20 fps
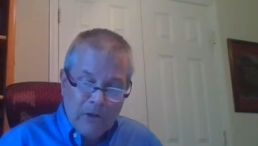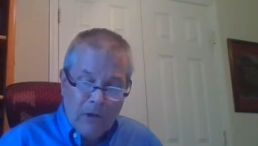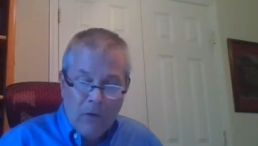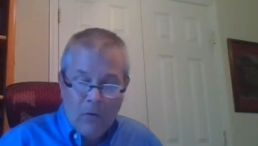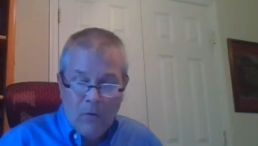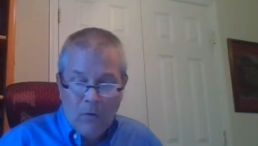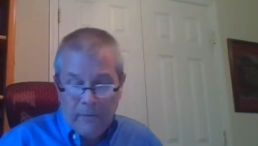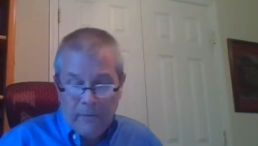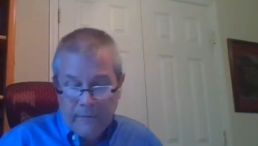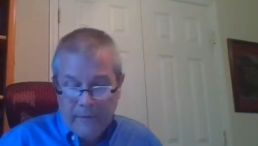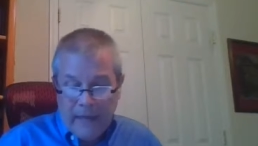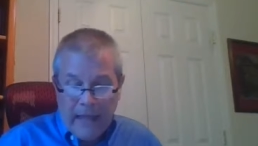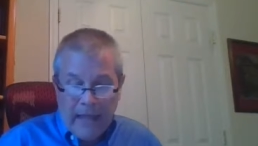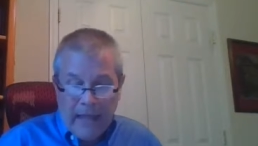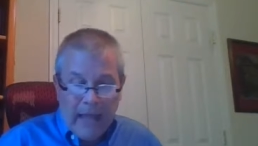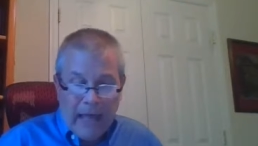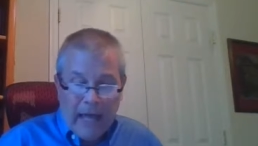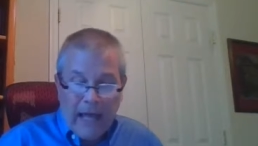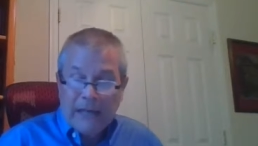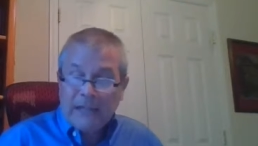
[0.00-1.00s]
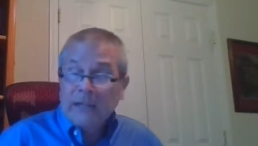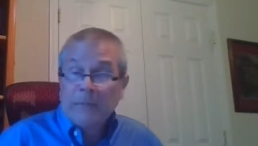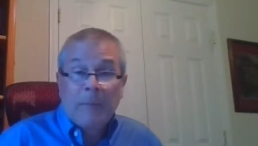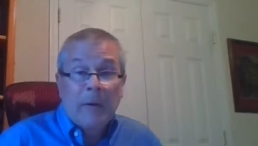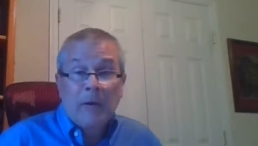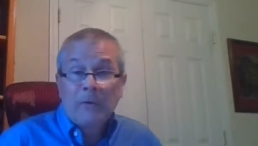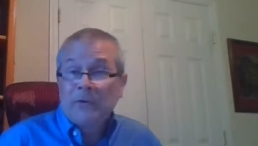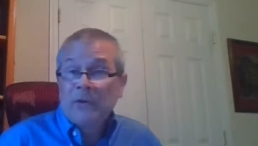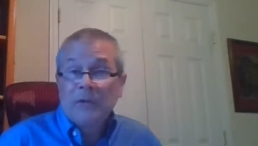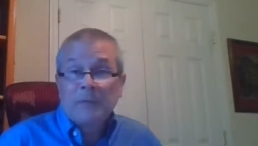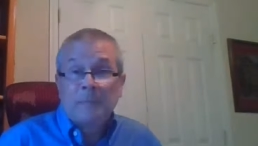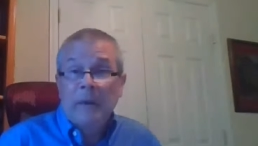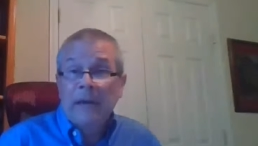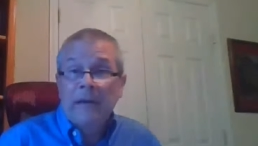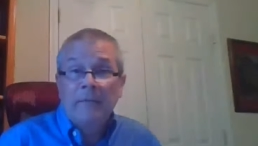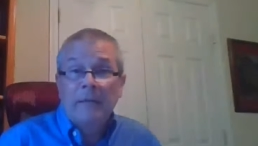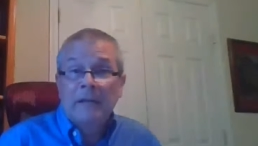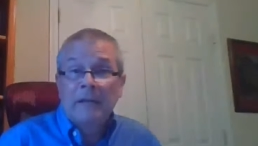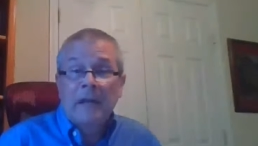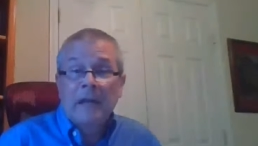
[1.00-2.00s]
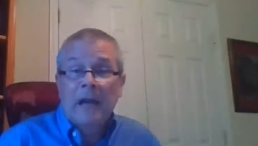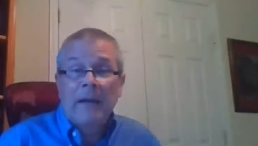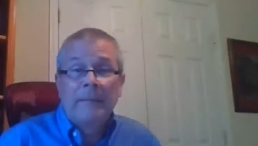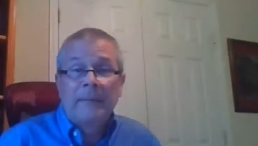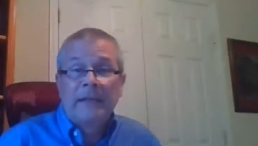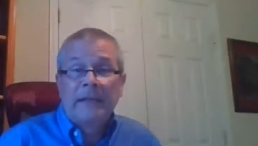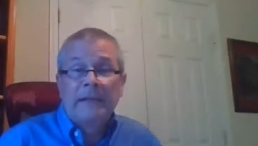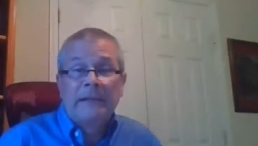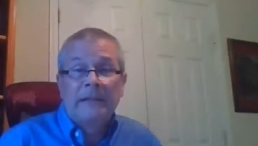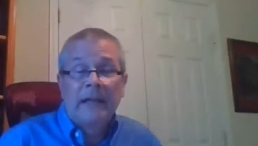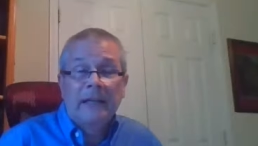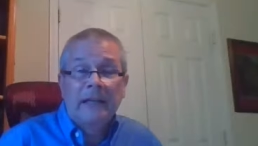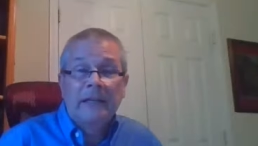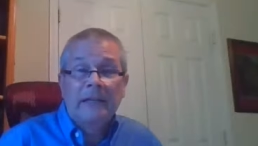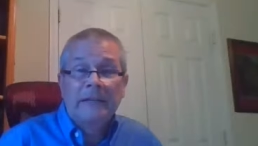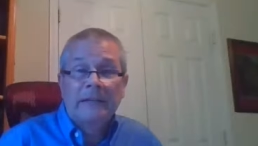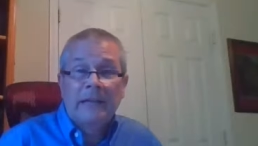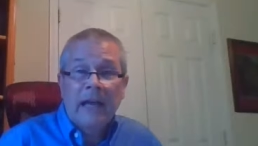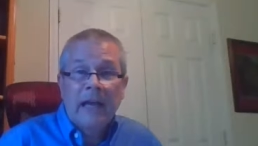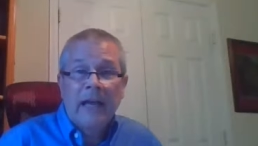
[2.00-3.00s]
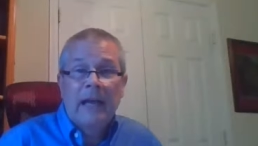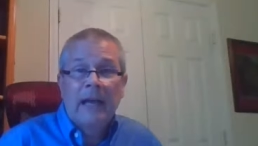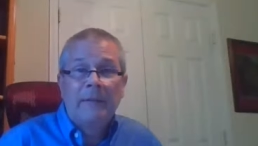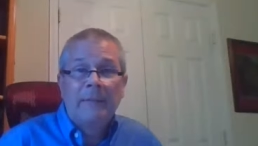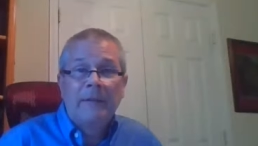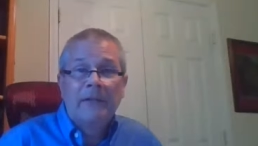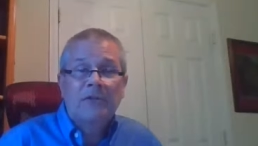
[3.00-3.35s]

So I suppose this may have been commonly done at the time.